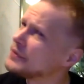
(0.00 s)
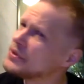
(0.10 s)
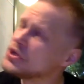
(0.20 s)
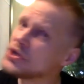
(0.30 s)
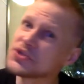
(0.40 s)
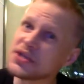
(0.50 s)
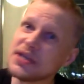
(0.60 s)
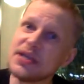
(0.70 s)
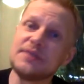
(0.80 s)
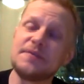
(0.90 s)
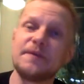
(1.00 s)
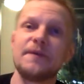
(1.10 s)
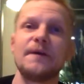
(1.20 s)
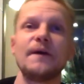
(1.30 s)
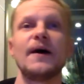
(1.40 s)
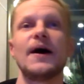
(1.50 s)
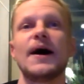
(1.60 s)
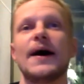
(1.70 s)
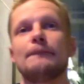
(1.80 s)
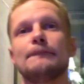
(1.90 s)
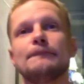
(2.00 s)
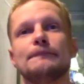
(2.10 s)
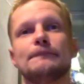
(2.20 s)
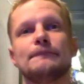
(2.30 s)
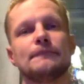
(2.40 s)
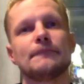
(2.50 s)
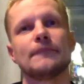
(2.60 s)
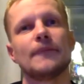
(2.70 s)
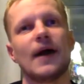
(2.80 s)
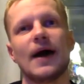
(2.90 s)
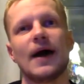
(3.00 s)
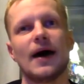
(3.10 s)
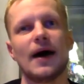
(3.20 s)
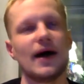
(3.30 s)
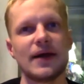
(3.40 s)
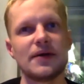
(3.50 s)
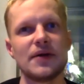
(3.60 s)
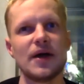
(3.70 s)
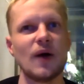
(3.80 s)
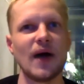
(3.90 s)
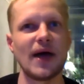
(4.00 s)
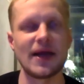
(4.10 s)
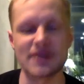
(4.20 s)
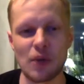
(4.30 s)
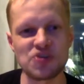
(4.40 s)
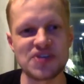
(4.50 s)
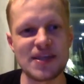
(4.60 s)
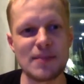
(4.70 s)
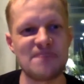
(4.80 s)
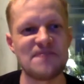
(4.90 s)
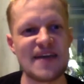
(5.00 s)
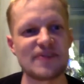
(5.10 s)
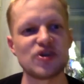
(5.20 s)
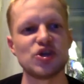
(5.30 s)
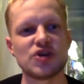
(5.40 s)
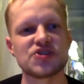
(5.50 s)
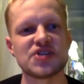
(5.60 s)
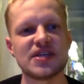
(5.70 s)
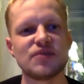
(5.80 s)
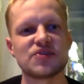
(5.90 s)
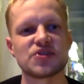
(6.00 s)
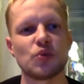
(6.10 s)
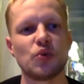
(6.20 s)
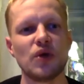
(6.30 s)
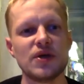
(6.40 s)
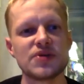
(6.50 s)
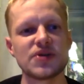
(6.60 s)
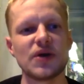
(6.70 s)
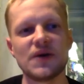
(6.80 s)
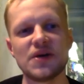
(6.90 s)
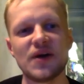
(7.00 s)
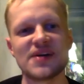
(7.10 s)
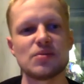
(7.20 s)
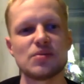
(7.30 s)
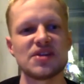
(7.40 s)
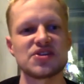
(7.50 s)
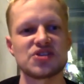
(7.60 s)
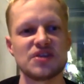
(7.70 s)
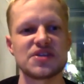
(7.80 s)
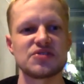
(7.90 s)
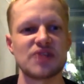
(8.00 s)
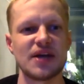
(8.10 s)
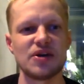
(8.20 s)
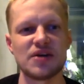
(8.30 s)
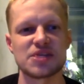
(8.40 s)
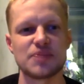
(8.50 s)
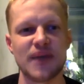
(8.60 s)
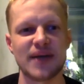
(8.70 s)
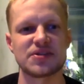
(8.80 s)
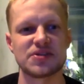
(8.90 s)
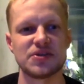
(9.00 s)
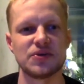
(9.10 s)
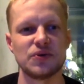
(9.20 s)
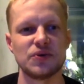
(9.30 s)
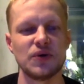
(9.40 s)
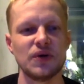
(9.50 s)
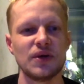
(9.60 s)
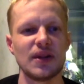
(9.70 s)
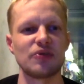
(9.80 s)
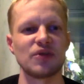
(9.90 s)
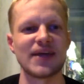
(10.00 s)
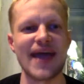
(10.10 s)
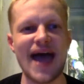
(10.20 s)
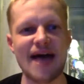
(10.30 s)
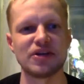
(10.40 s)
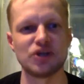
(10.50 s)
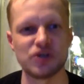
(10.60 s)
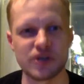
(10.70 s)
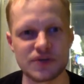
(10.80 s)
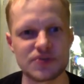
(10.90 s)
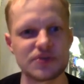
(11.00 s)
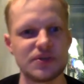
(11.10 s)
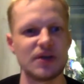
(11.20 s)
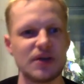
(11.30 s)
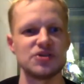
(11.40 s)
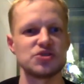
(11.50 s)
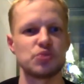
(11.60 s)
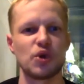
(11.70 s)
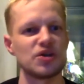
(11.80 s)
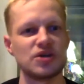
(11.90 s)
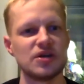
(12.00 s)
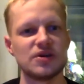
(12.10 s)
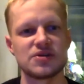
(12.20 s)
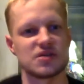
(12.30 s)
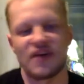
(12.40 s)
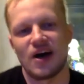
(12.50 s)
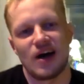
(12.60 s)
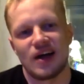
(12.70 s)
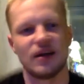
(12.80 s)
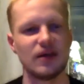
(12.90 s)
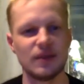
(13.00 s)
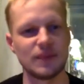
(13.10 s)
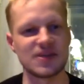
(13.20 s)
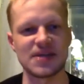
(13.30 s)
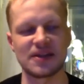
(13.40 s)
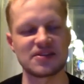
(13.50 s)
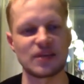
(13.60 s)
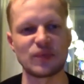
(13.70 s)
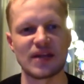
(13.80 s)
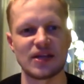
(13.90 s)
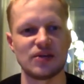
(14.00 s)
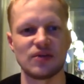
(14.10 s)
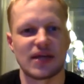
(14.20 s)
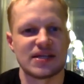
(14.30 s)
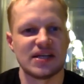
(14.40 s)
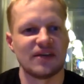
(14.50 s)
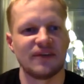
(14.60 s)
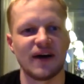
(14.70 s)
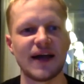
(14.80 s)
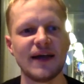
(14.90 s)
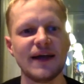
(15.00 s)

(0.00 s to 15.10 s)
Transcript: New Year's Eve. Um, I, I don't know. I, I will say that my favorite New Year's Eve was the. So, you know, as someone in the service industry, I don't expect to like really have a New Year's, you know, you just work New Year's, it's fine, but it's not something that you like deify.